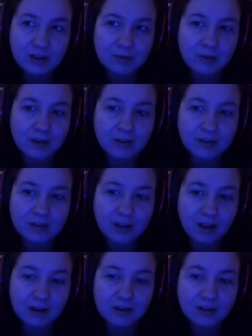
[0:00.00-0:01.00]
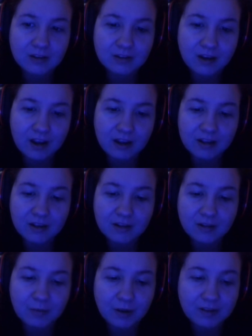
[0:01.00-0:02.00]
because I didn't check
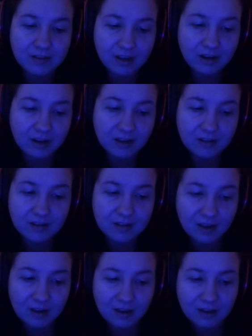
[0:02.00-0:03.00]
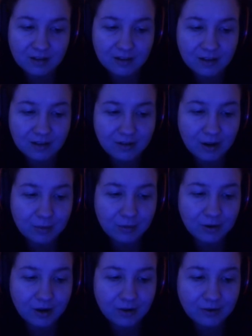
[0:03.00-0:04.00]
my settings, and this time
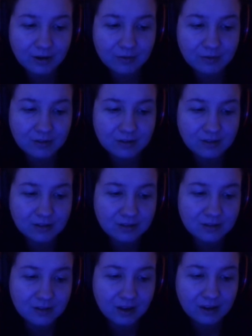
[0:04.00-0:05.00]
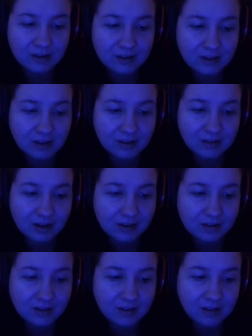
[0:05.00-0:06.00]
around I didn't check
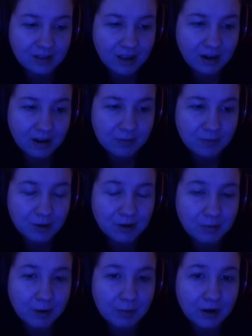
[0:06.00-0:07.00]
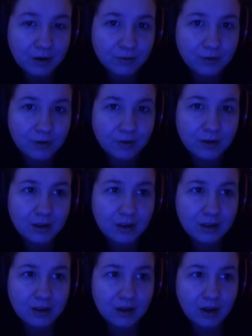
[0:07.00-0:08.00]
to see that I muted my microphone
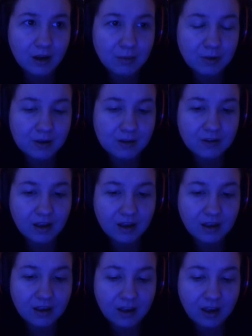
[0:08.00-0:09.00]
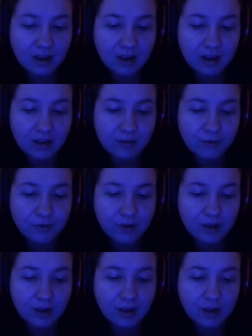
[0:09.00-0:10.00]
because I have
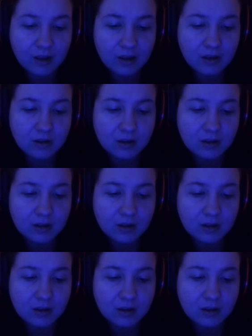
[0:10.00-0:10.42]
a